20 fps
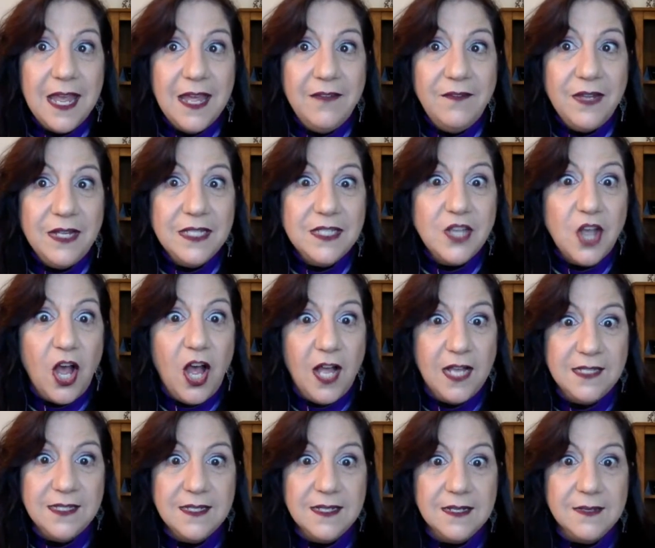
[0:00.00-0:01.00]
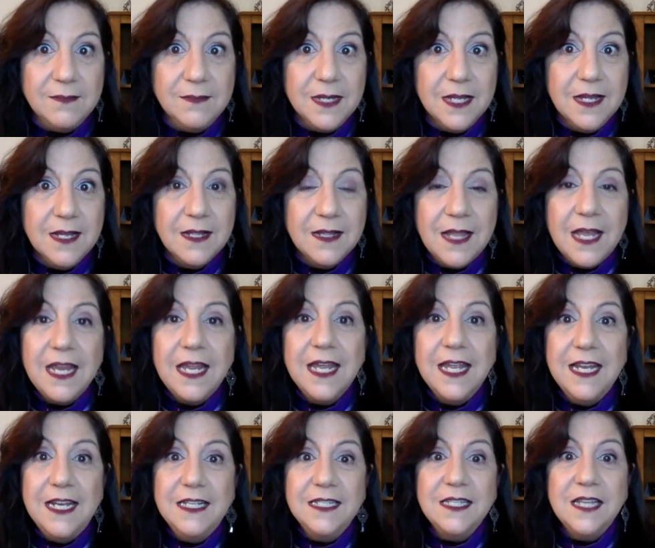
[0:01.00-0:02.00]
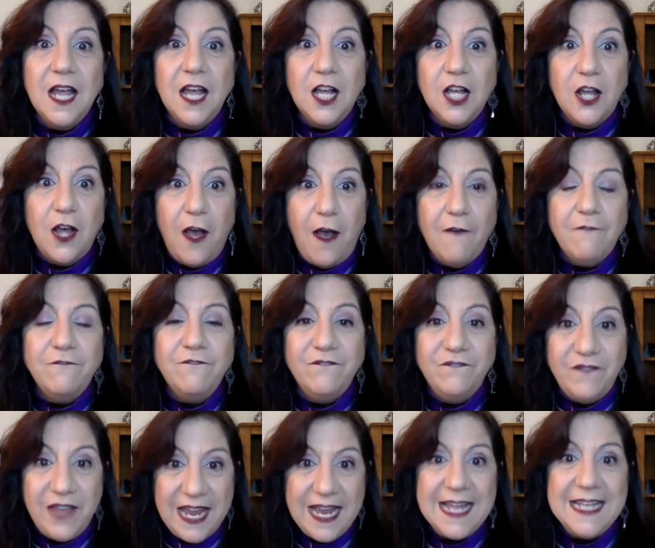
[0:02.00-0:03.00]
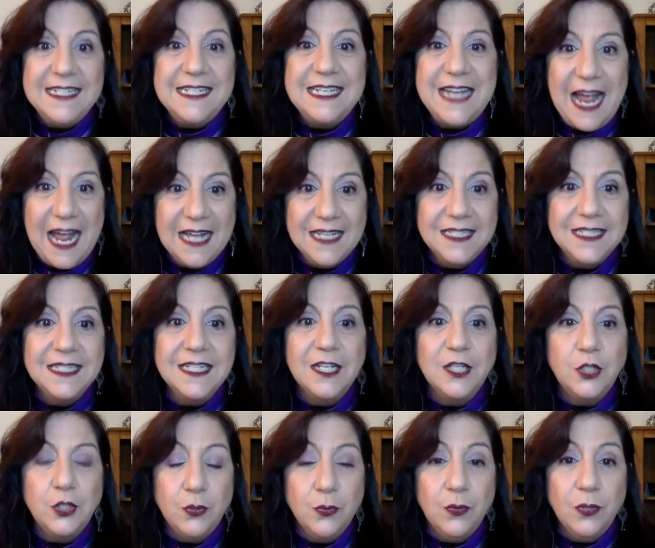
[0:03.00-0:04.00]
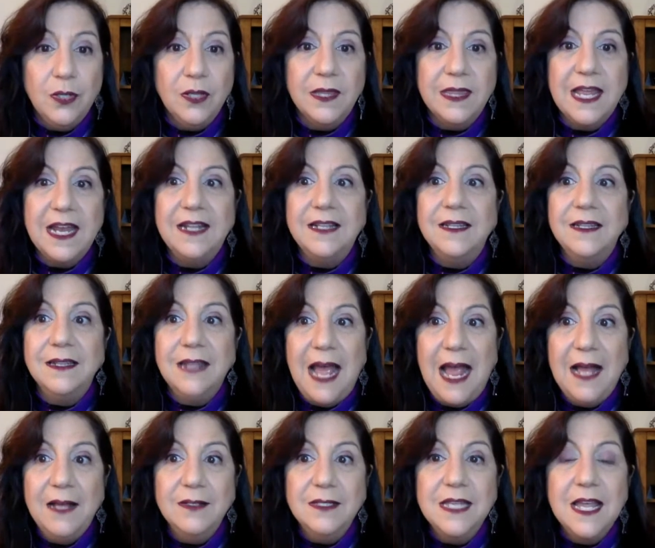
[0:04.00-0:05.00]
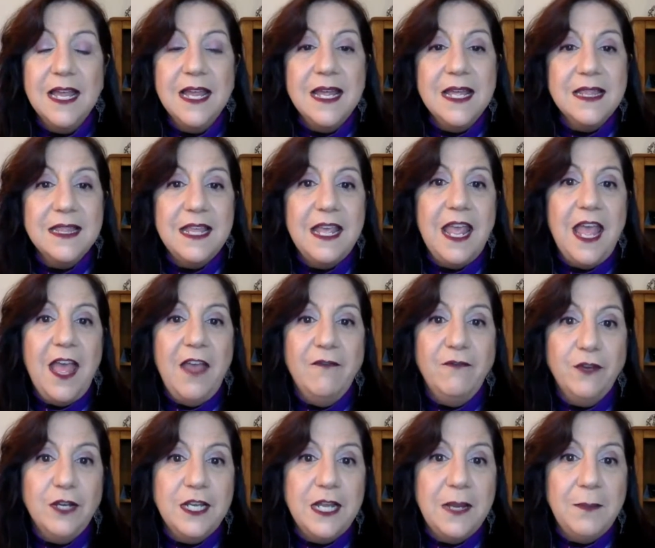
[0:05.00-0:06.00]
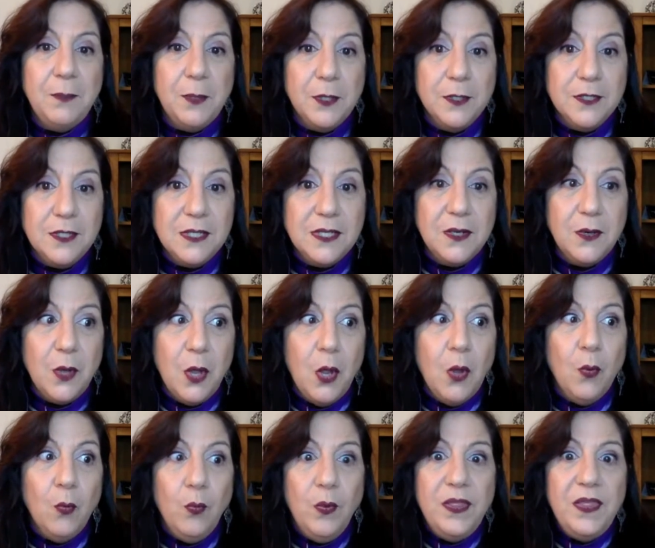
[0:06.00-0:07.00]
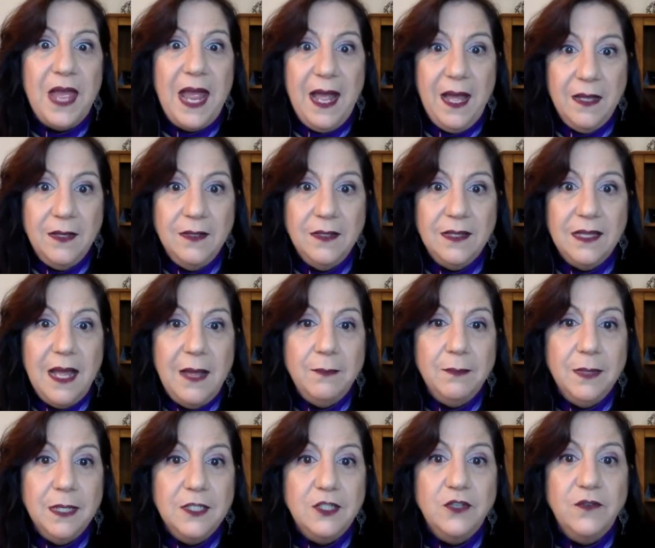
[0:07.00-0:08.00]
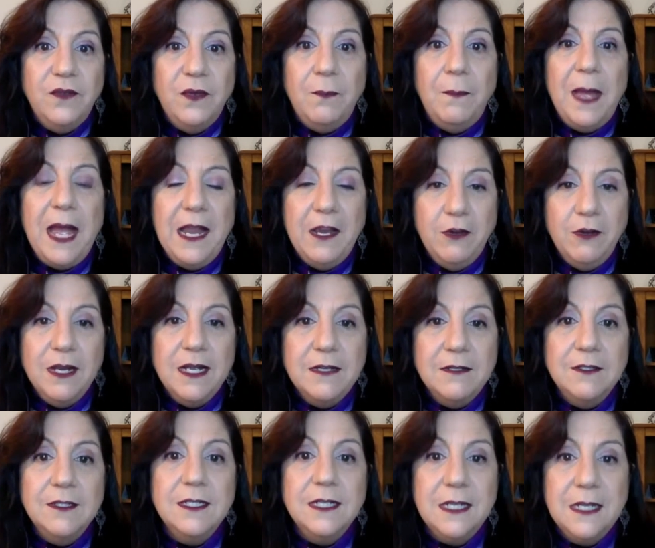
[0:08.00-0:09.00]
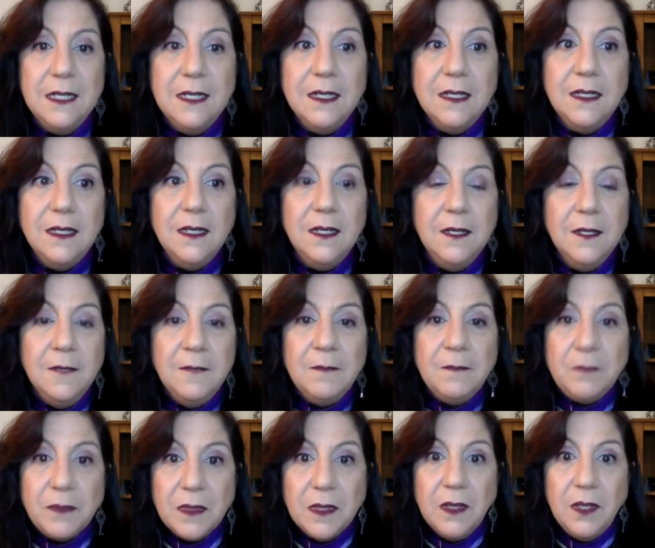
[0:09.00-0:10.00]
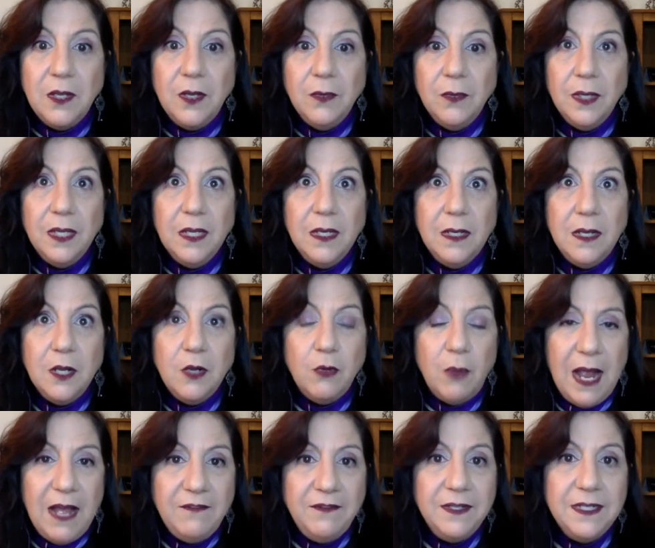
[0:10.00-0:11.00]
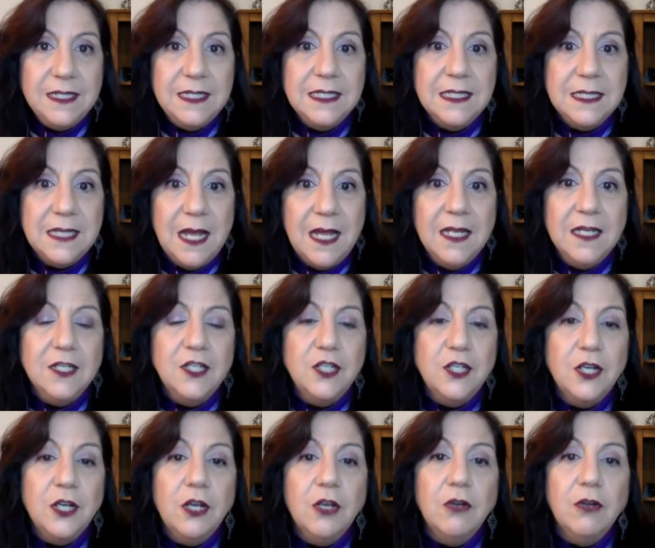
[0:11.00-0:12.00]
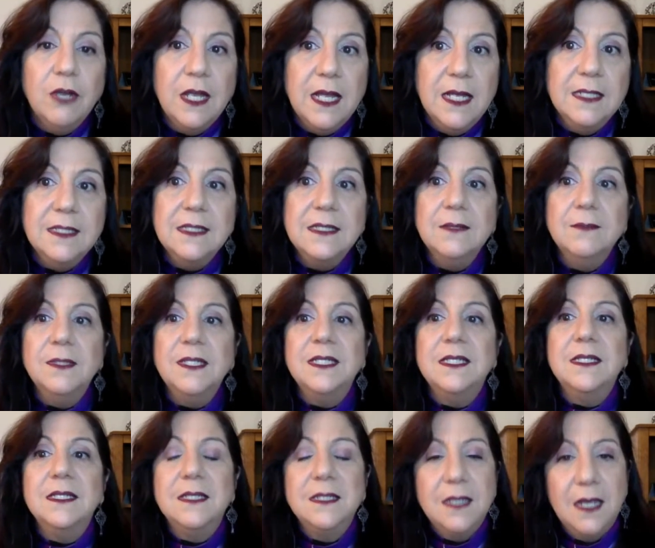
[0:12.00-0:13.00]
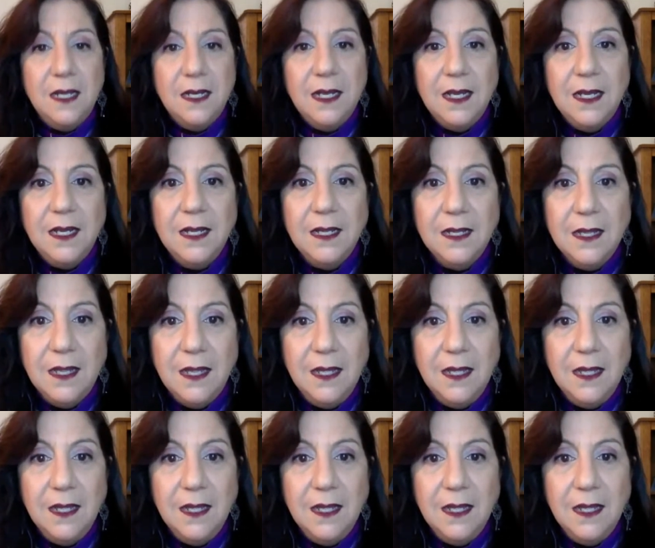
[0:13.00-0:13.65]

Canva is awesome. Like, it is a fantastic tool that allows the everyday person without that much of a background in, in graphic design to create some stunning